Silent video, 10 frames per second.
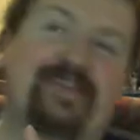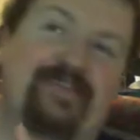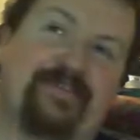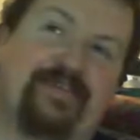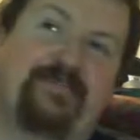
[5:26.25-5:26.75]

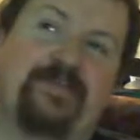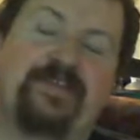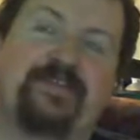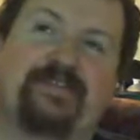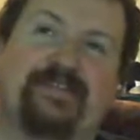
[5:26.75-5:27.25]
out that you can
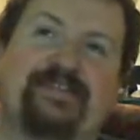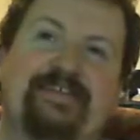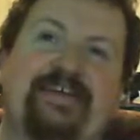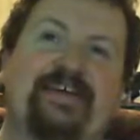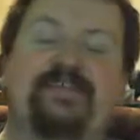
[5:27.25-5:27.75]
use the
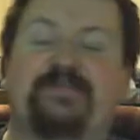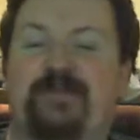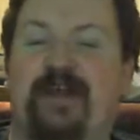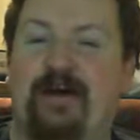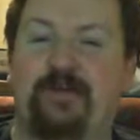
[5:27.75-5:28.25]
DS
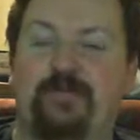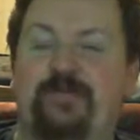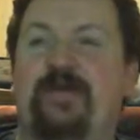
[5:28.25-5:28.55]
without